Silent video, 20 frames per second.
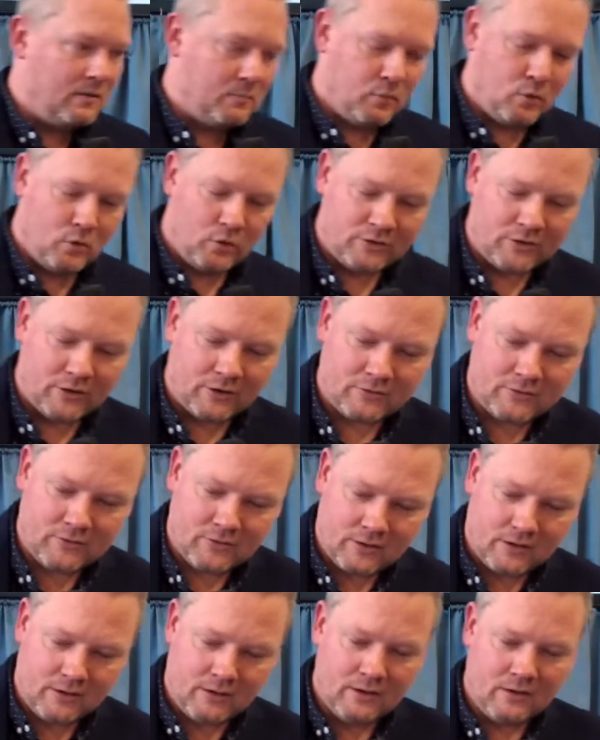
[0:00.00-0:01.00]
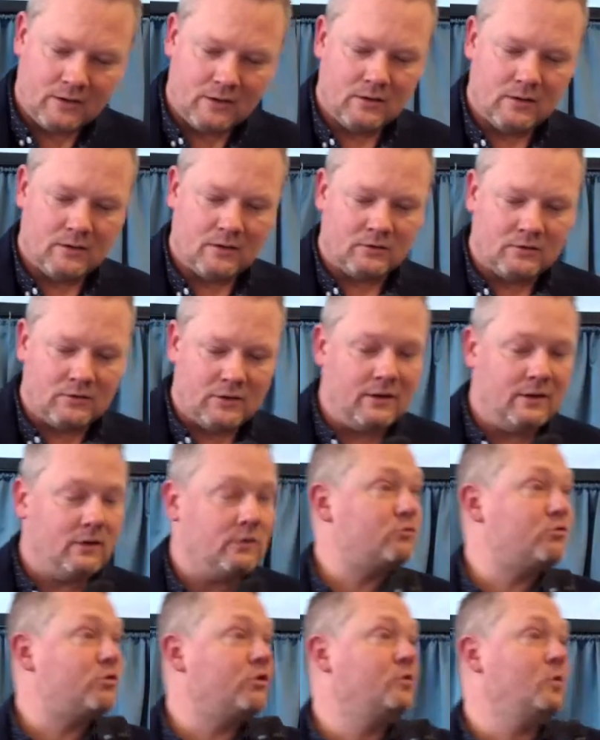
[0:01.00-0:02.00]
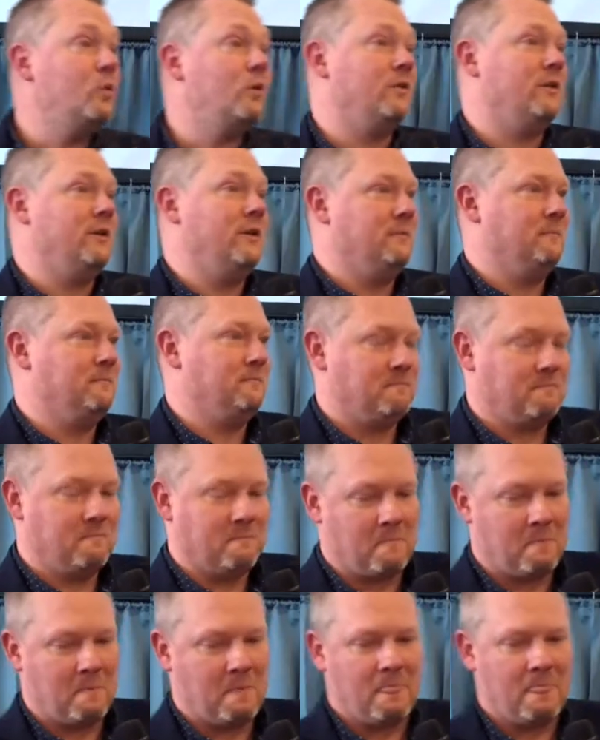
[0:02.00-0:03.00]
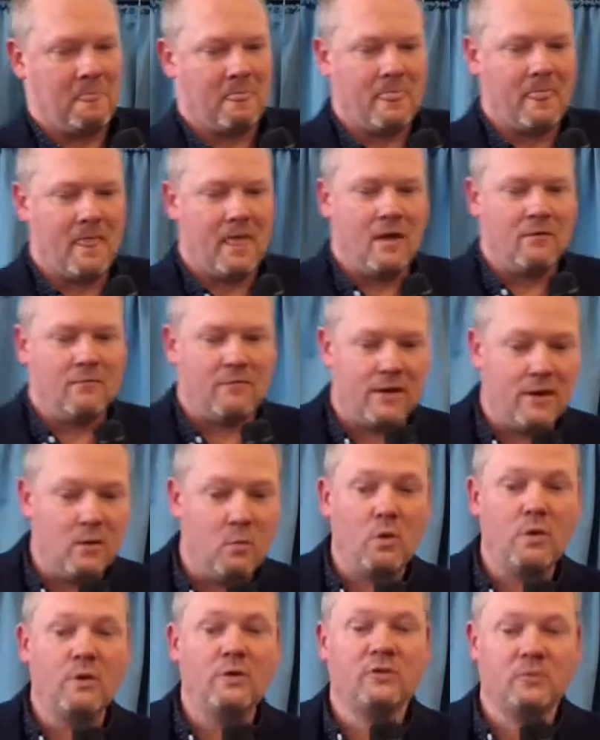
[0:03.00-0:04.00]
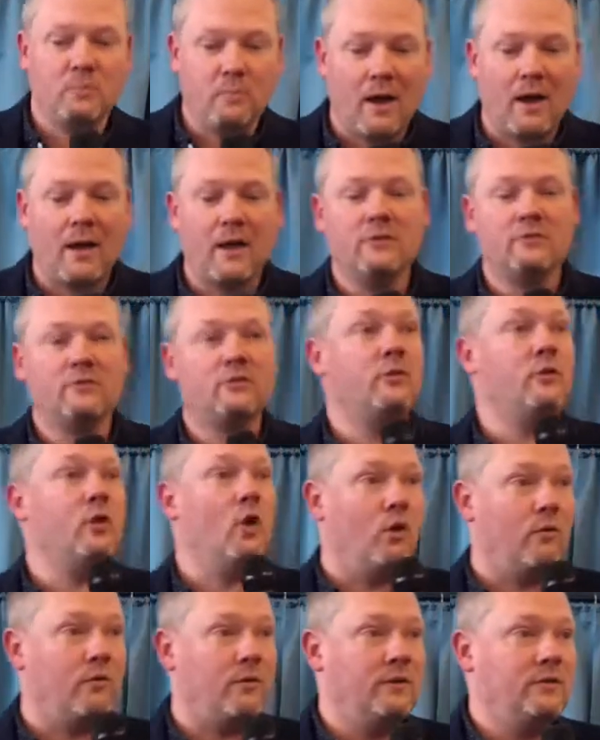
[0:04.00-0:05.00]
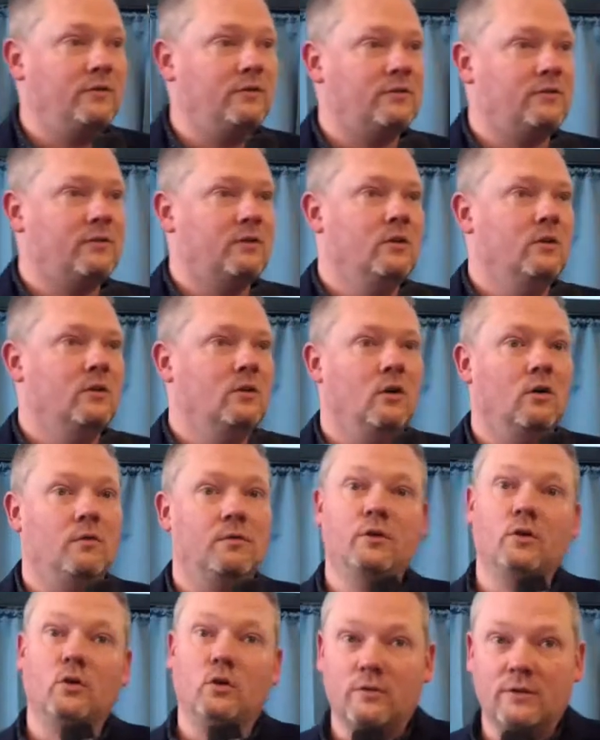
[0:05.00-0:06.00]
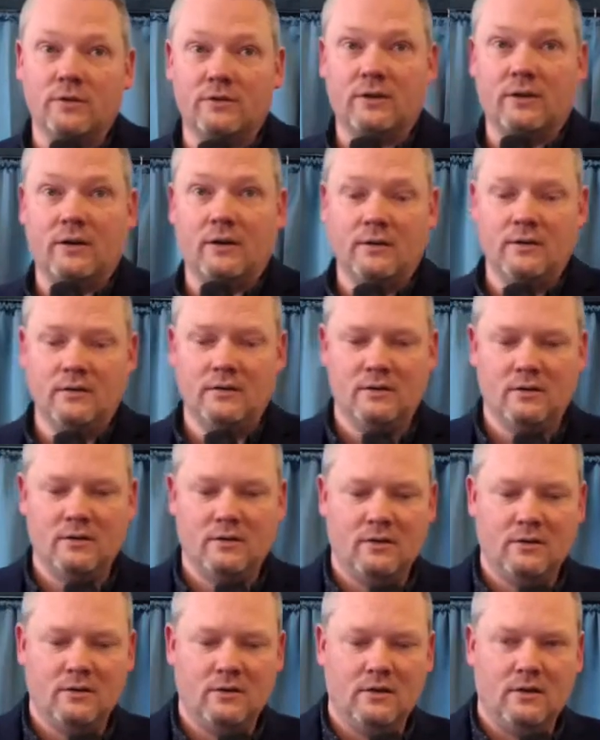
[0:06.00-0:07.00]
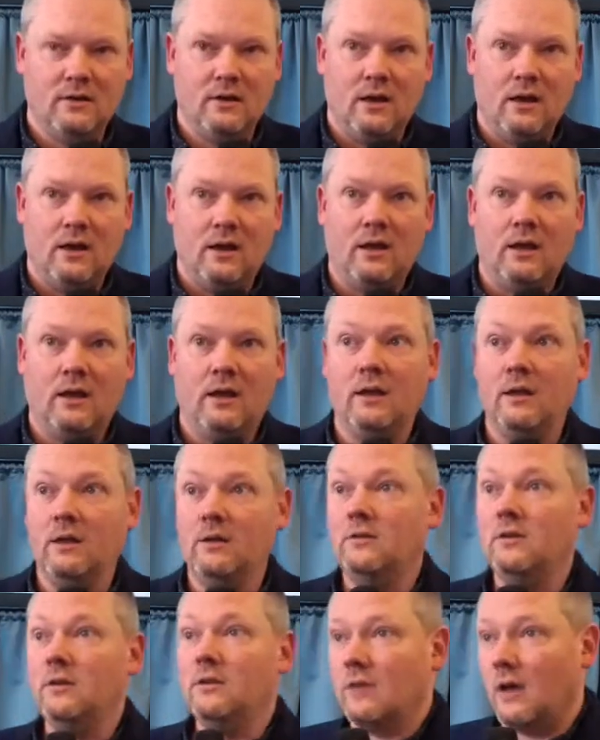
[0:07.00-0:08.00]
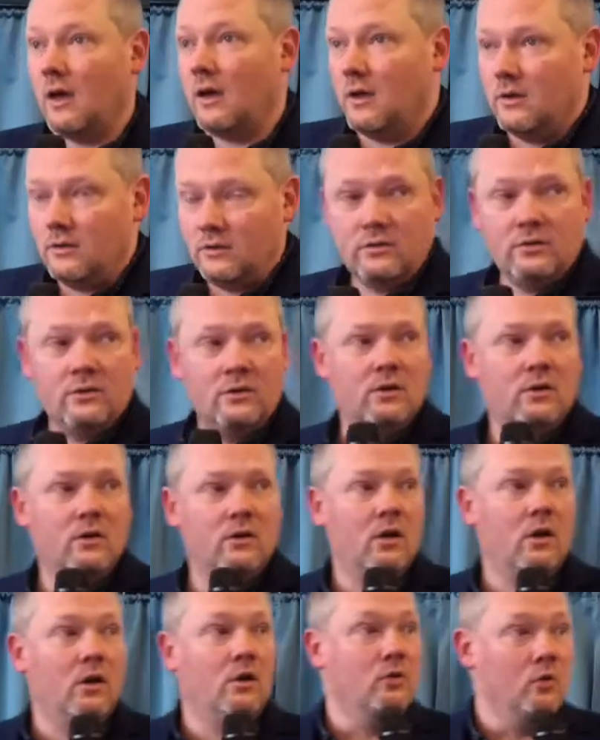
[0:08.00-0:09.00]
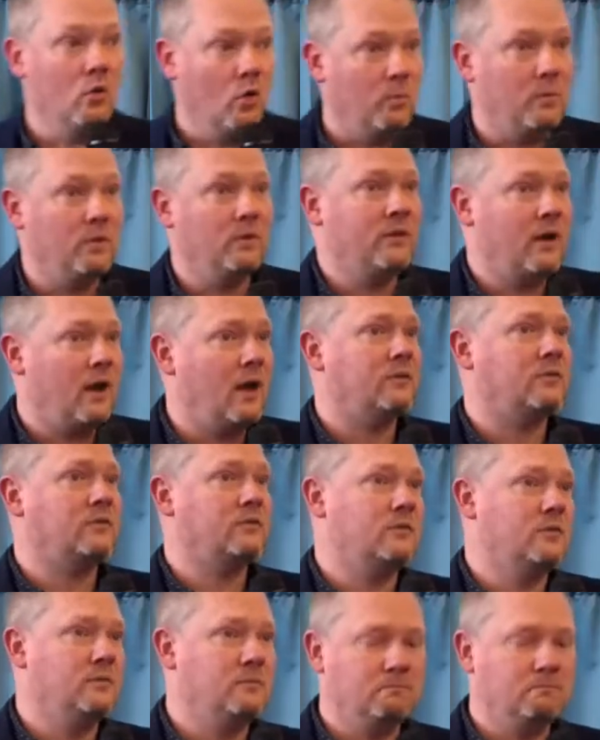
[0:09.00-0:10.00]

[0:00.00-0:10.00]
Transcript: Paul says the saying is trustworthy. If anyone aspires to the office of an overseer, he desires a noble task.